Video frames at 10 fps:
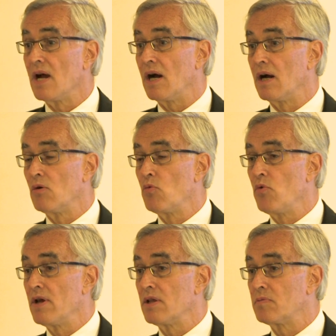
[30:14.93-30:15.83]

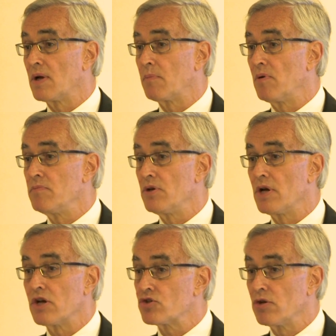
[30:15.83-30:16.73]
with
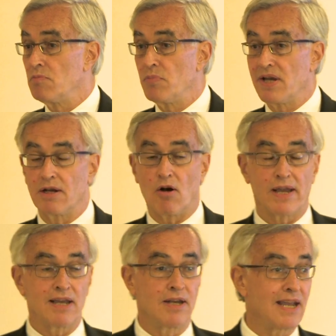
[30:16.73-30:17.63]
Bermuda shouldn't be
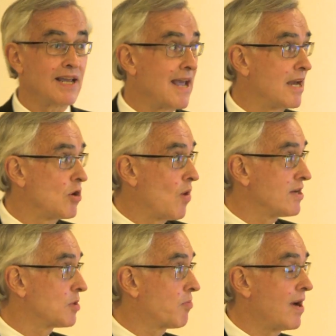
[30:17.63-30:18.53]
in any
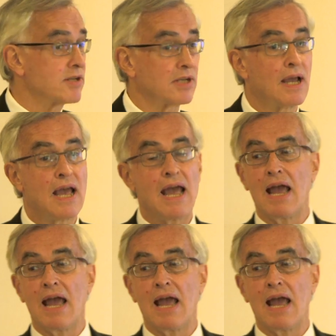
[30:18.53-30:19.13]
way surprising.